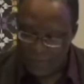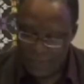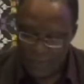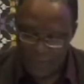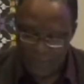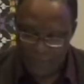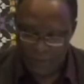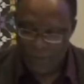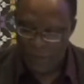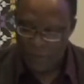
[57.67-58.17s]
but
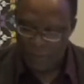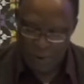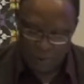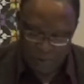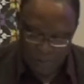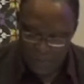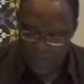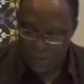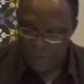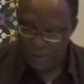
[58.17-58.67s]
you
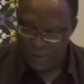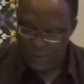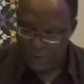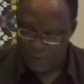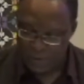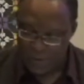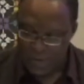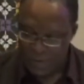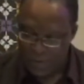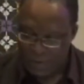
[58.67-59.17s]
probably
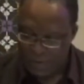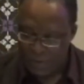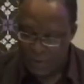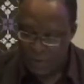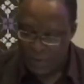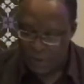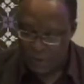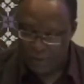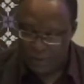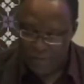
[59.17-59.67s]
know
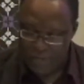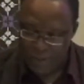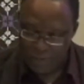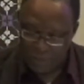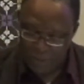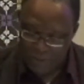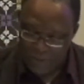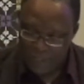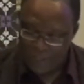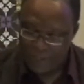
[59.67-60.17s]
most of
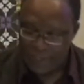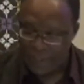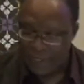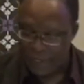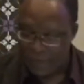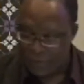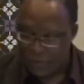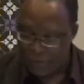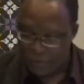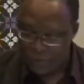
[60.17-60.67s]
them:
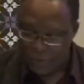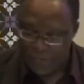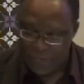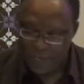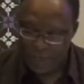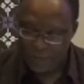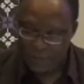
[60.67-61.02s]
Princeton, Kubik,